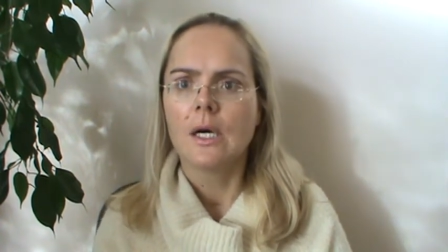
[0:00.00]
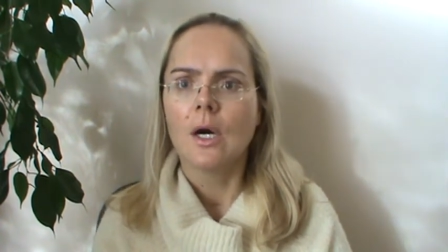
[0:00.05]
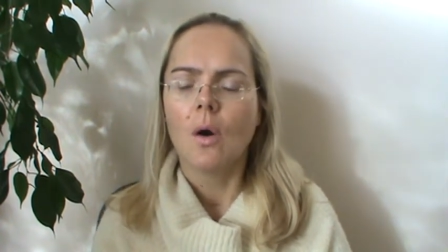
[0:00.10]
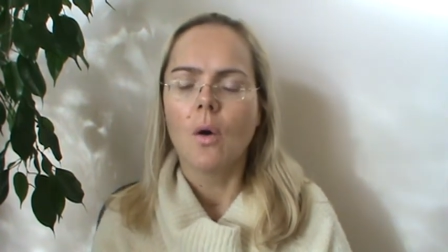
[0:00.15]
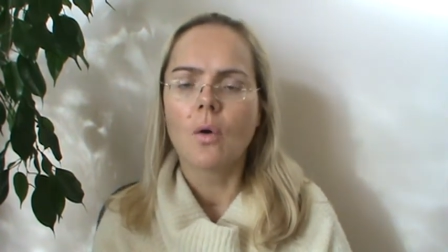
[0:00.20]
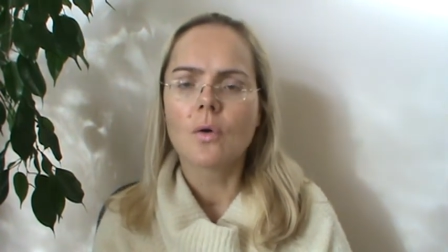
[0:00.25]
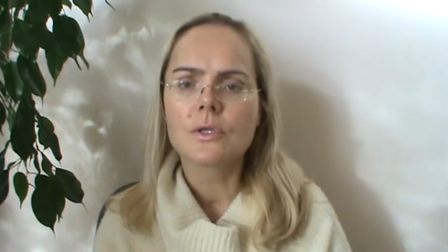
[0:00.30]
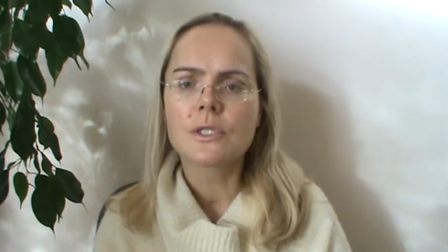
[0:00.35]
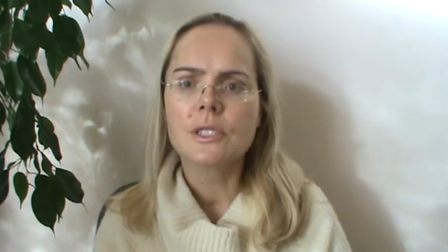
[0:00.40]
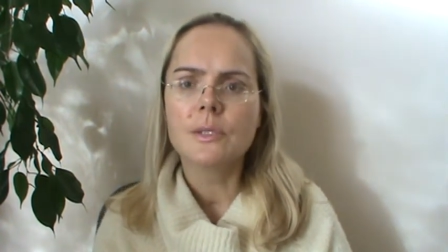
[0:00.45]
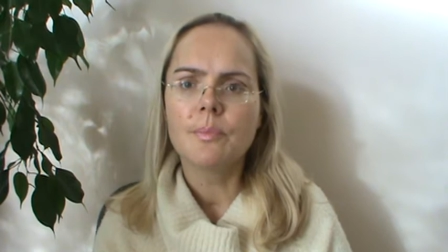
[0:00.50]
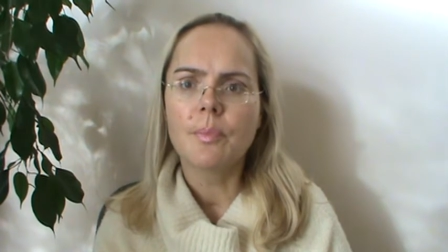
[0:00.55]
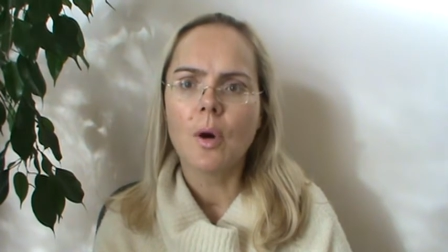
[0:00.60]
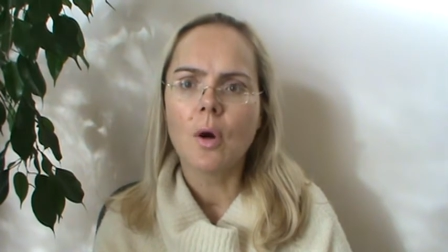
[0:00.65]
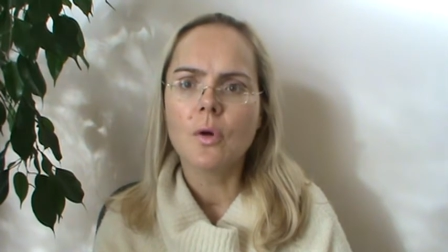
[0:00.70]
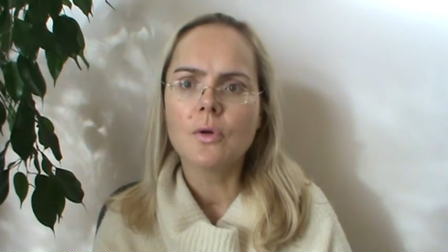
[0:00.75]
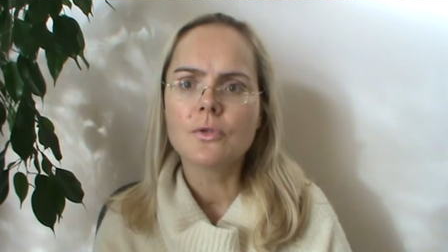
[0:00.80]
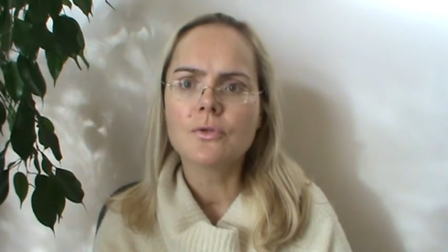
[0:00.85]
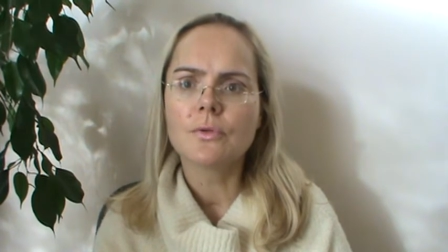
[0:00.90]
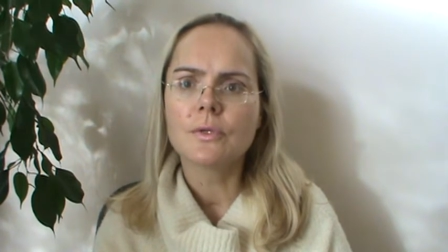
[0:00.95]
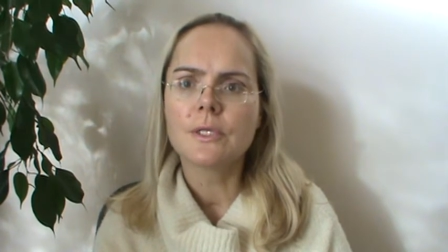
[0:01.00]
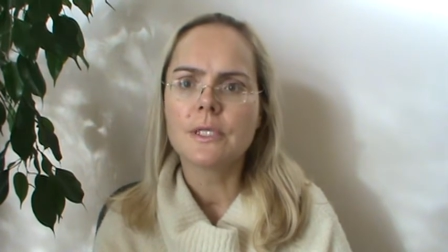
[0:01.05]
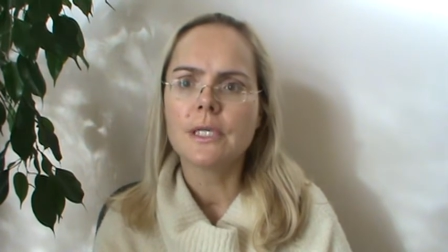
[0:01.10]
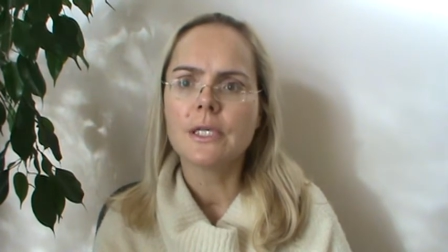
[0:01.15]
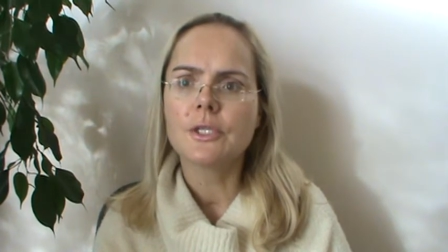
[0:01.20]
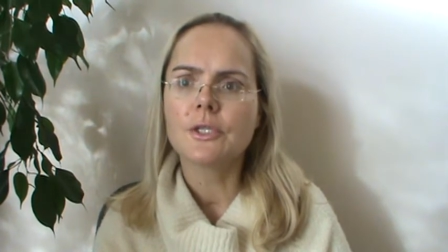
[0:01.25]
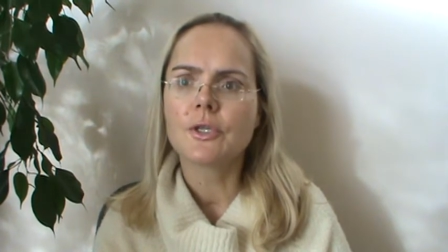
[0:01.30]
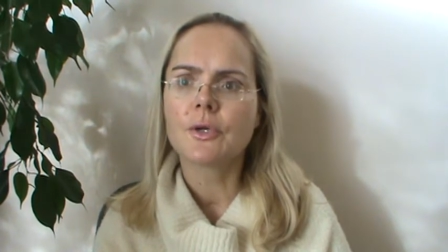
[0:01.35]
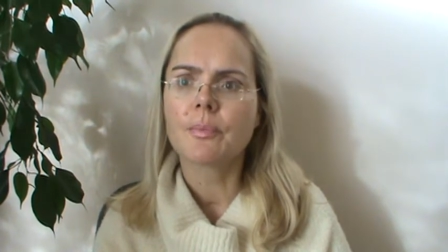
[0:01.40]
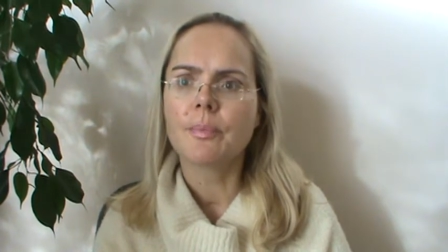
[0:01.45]
Or suppose you
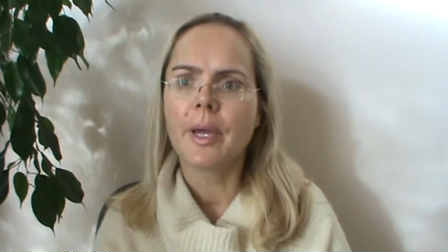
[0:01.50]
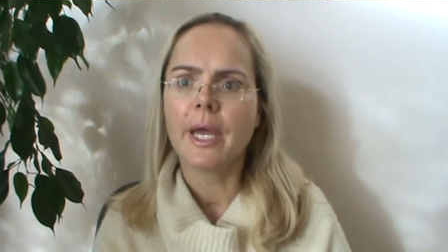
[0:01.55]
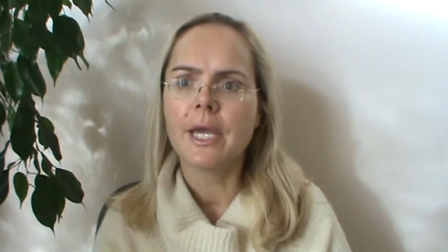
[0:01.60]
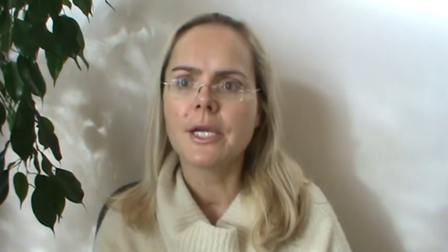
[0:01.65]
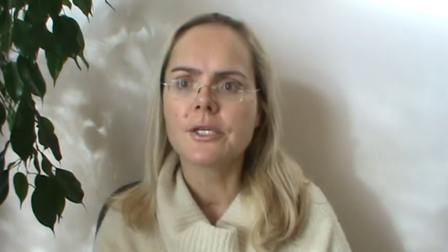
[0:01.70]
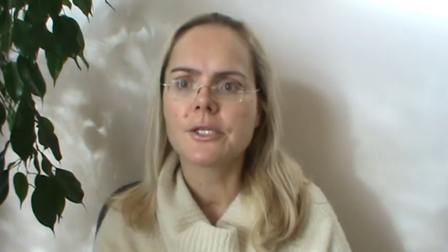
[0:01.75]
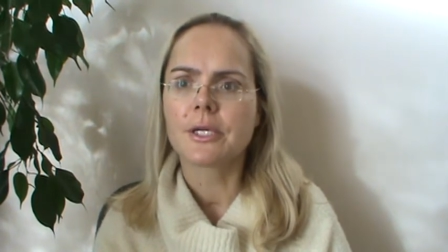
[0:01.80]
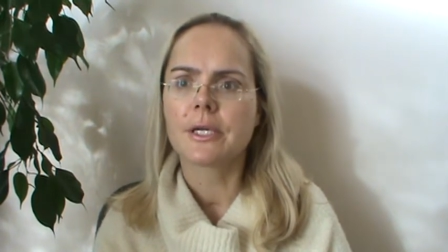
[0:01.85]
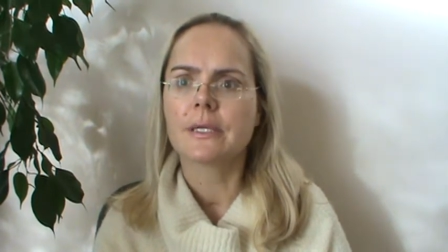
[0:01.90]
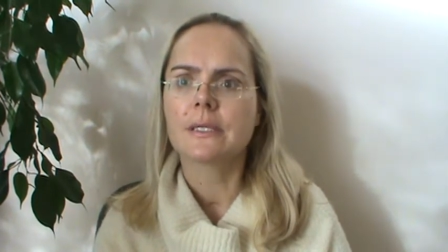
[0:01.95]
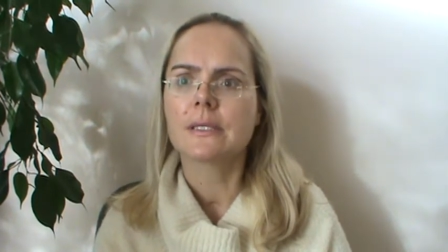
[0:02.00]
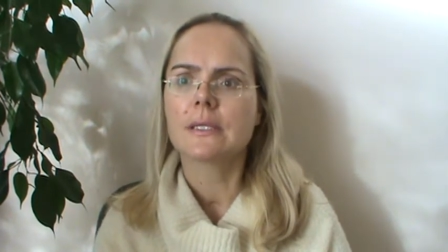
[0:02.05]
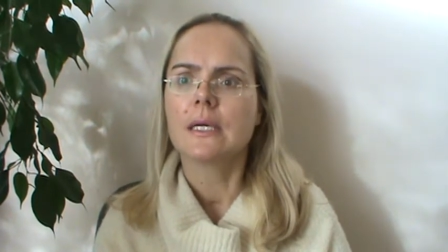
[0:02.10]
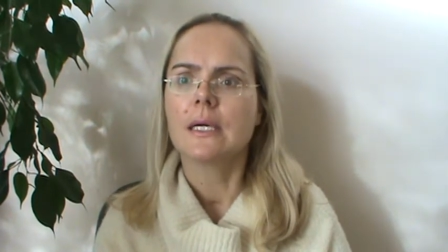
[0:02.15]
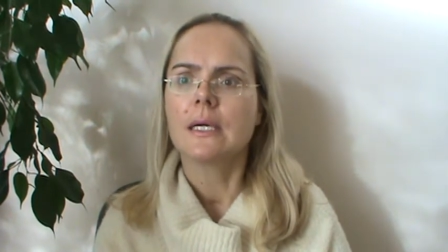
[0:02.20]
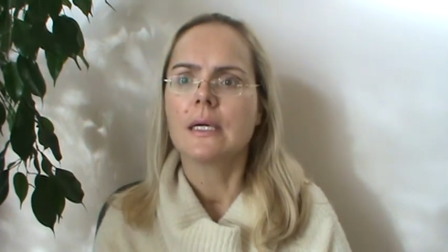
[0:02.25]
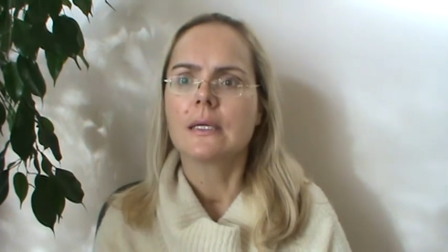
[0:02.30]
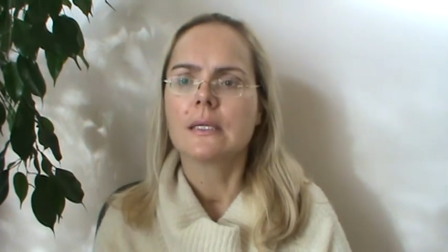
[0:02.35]
teach your patients